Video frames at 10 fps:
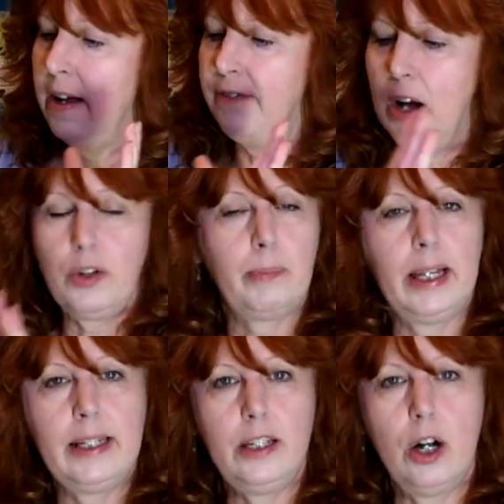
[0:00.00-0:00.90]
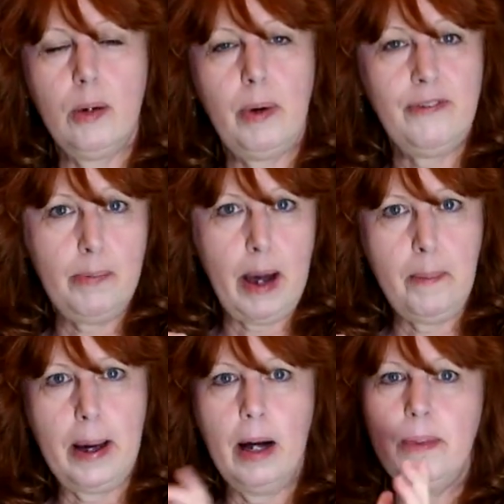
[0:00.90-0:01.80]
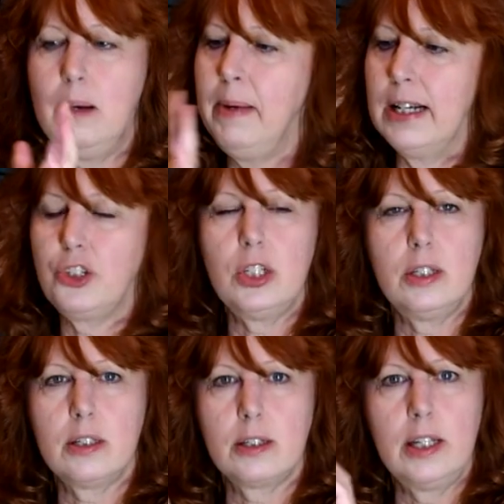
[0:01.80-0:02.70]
I found a blanket yarn puffy pom-pom that matches